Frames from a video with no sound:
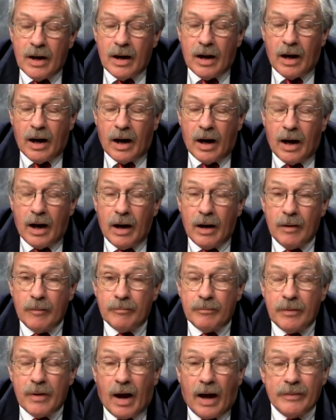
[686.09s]

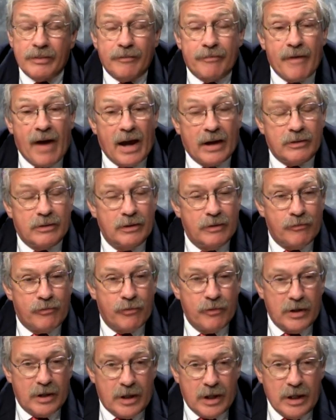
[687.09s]
The fact that
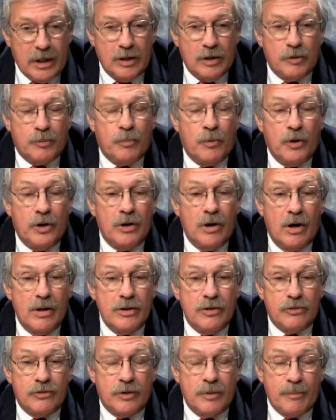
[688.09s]
Free Keene is putting on
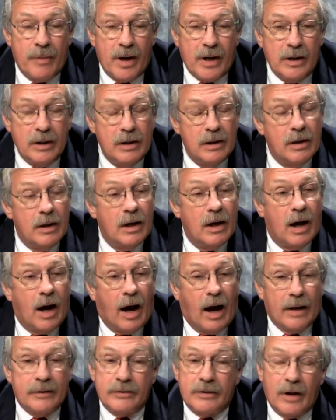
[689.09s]
this debate
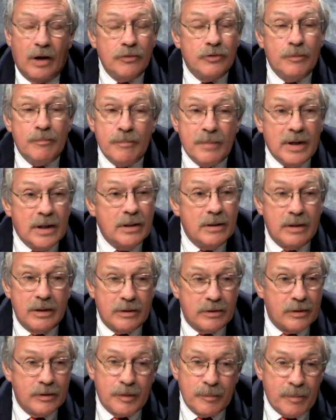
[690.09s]
doesn't mean
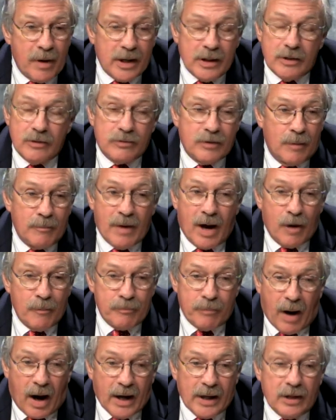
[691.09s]
that the debate is somehow
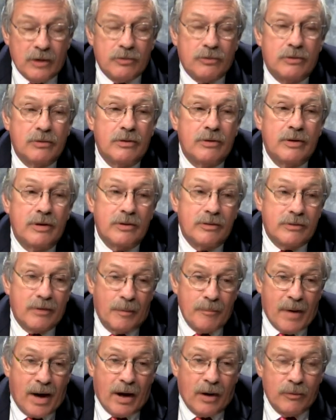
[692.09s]
biased or that
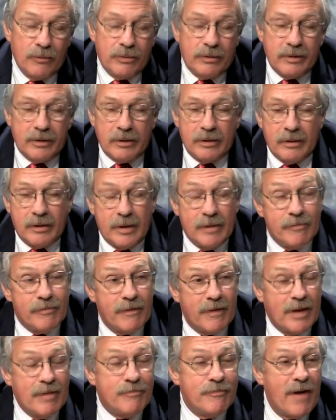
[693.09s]
somehow, in
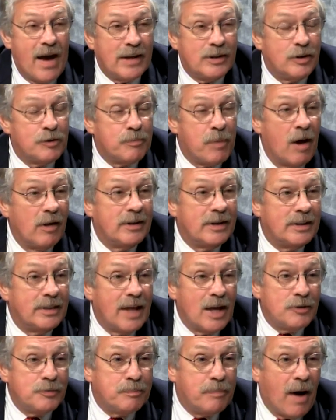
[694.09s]
fact, it's probably
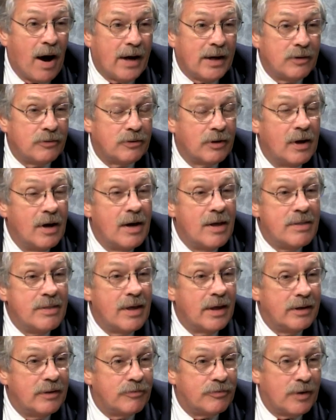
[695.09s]
less biased
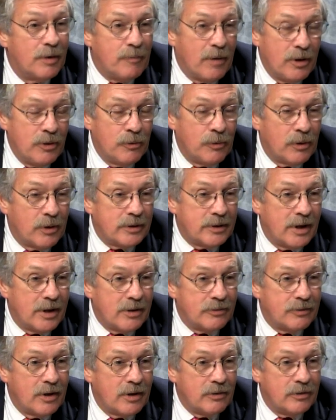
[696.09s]
than if some other
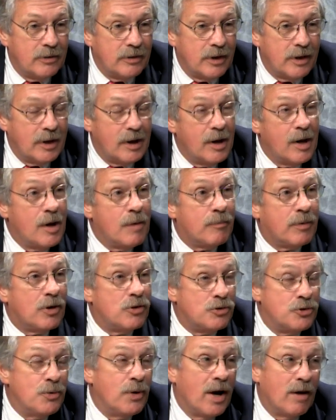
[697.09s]
organization did it,
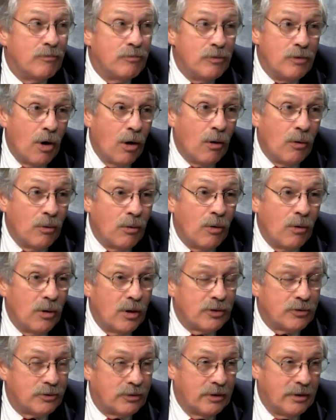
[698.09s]
because you have no
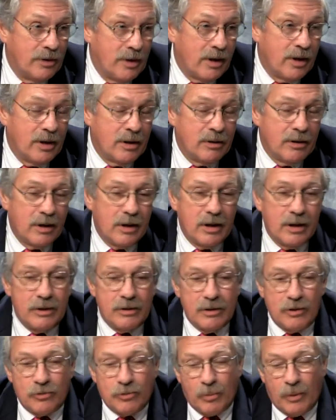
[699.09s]
horse in
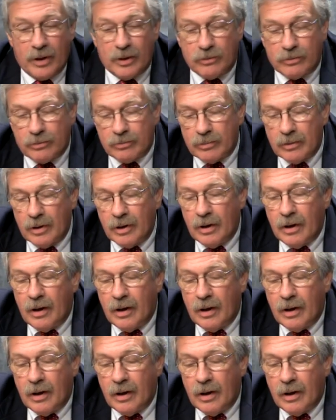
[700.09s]
this race.